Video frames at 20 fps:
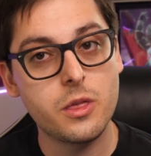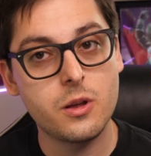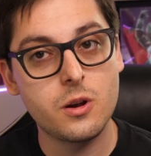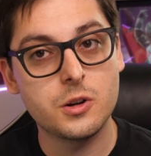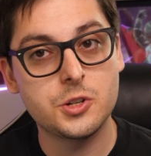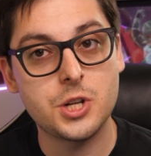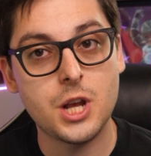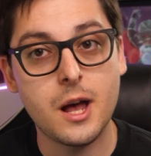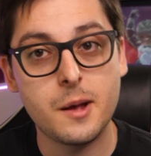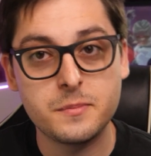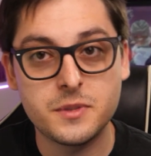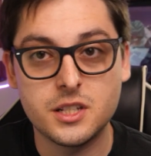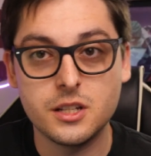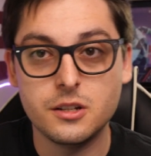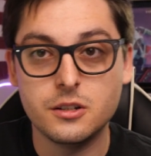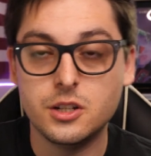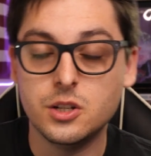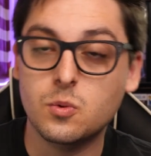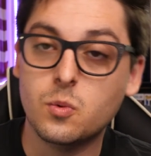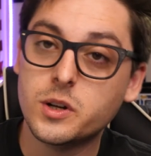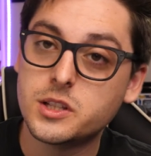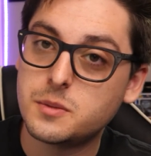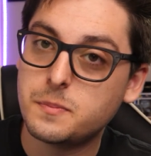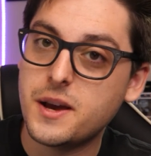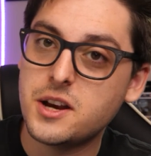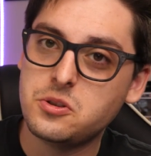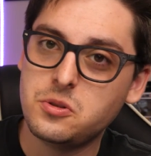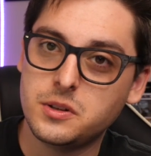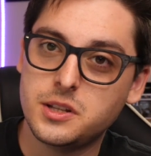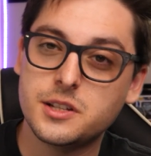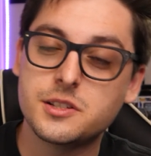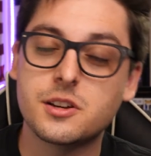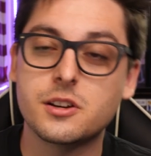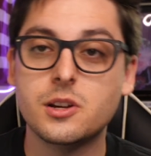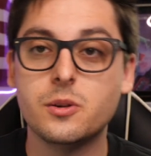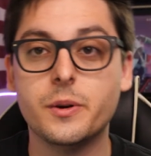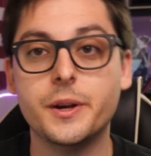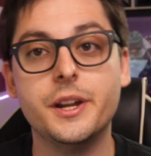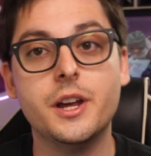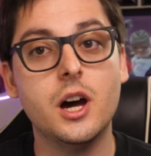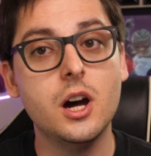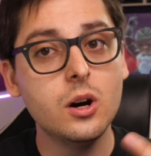other jobs do you do? What specialties are you in?